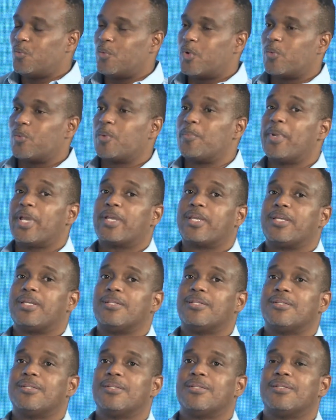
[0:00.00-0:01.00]
Well, we're
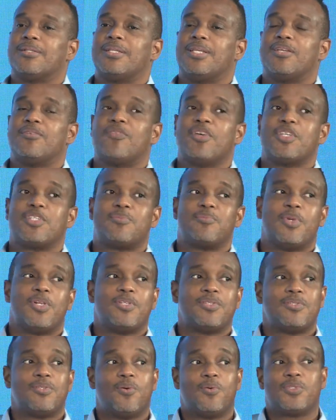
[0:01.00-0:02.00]
making
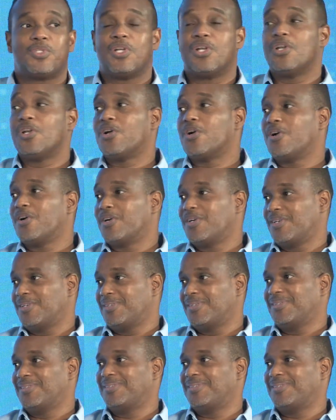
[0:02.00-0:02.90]
investments now to learn